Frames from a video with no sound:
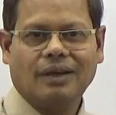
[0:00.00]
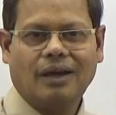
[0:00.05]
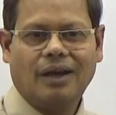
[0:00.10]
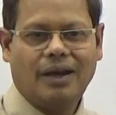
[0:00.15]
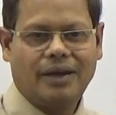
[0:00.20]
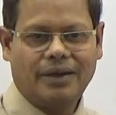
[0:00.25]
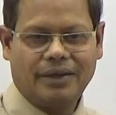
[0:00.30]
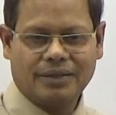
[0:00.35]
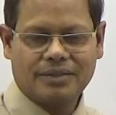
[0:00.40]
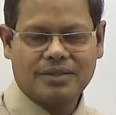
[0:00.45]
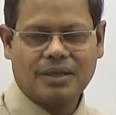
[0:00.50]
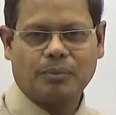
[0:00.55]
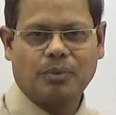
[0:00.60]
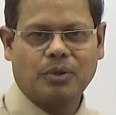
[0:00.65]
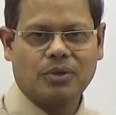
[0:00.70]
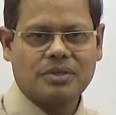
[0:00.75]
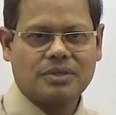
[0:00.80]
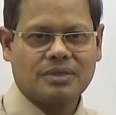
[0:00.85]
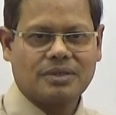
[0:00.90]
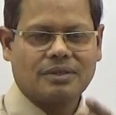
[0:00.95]
And
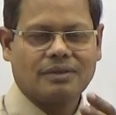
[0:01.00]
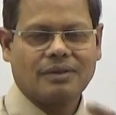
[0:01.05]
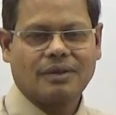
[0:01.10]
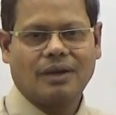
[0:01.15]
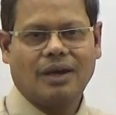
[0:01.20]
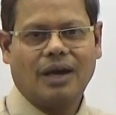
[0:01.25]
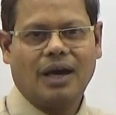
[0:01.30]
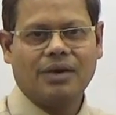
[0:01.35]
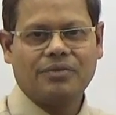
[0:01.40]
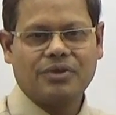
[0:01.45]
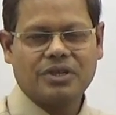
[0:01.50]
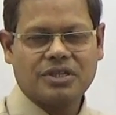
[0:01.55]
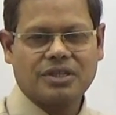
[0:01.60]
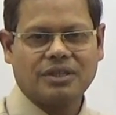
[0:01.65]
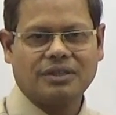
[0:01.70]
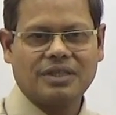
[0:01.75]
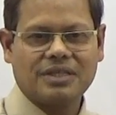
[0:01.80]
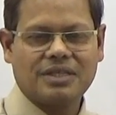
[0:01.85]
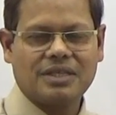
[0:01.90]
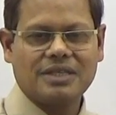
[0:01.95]
suppose, I wish
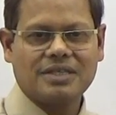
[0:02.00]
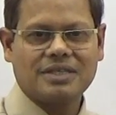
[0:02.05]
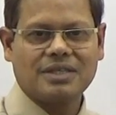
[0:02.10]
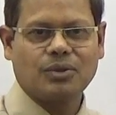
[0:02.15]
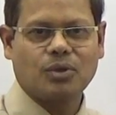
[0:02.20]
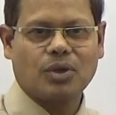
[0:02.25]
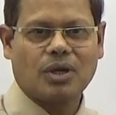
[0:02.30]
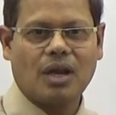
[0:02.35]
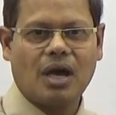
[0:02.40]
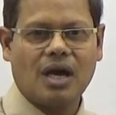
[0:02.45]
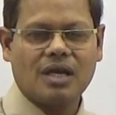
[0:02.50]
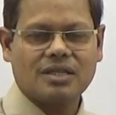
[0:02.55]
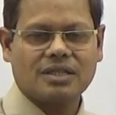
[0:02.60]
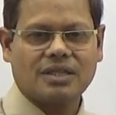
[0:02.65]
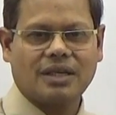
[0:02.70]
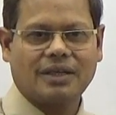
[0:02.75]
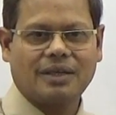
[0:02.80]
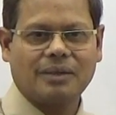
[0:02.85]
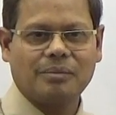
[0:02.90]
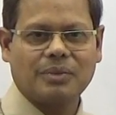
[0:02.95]
this is your last
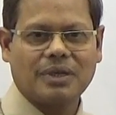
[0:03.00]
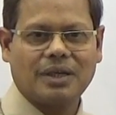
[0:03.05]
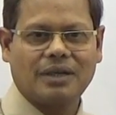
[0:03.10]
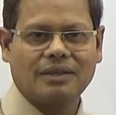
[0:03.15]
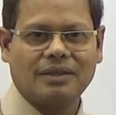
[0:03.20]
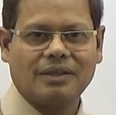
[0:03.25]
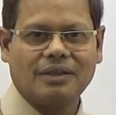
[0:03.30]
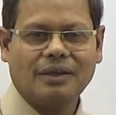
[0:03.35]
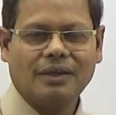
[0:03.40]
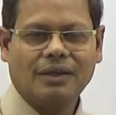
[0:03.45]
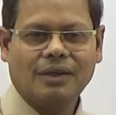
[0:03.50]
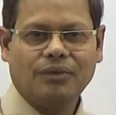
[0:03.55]
attempt, and